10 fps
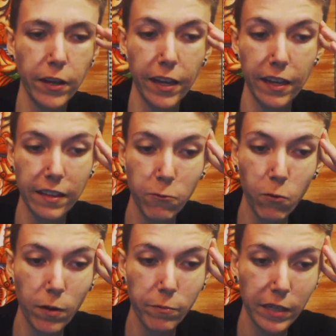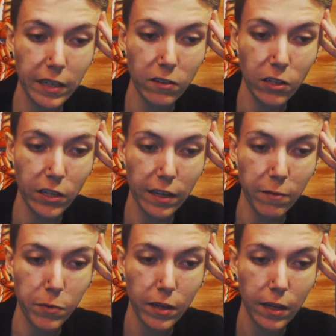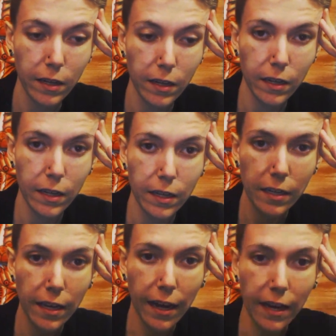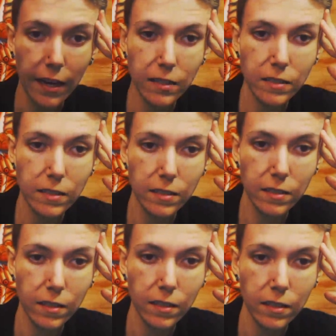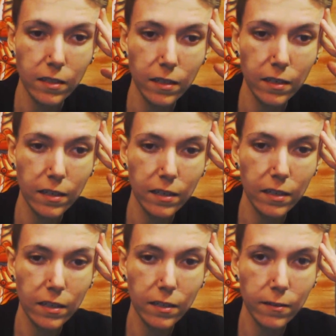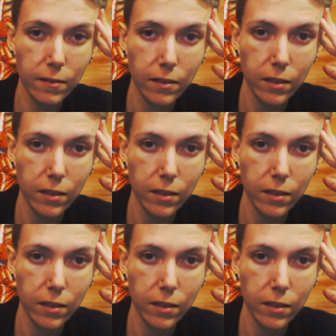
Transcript: Okay, and they want me to look up cat uh,